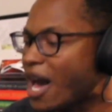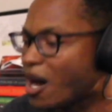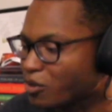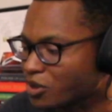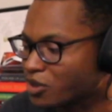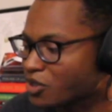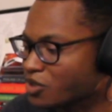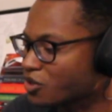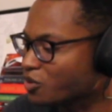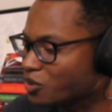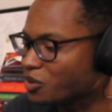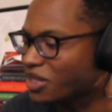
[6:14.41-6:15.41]
hour to
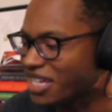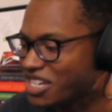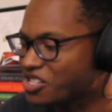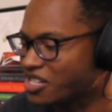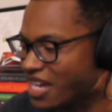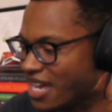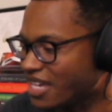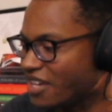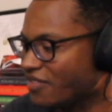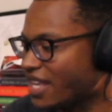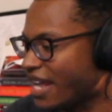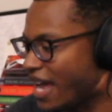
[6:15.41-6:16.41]
school each day
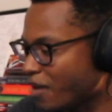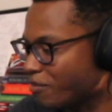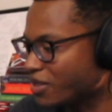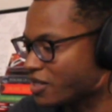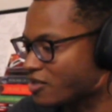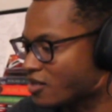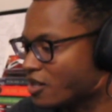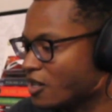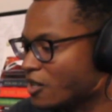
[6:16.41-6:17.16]
if that happens,